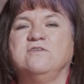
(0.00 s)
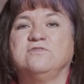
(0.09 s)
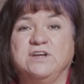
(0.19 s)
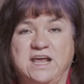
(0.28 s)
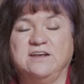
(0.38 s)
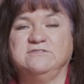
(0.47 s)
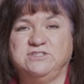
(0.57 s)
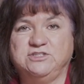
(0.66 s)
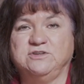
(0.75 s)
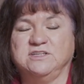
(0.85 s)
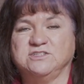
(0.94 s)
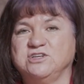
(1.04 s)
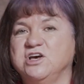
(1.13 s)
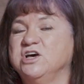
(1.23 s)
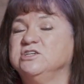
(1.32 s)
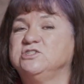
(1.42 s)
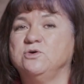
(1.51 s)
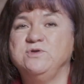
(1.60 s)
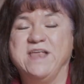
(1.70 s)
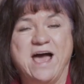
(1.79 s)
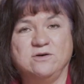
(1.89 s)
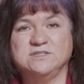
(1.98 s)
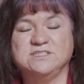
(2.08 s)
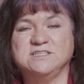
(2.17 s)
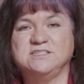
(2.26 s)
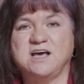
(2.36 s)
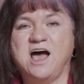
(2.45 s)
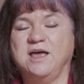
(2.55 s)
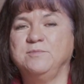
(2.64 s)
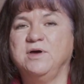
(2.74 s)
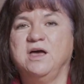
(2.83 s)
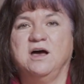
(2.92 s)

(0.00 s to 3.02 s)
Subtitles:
for Native students. So now is the time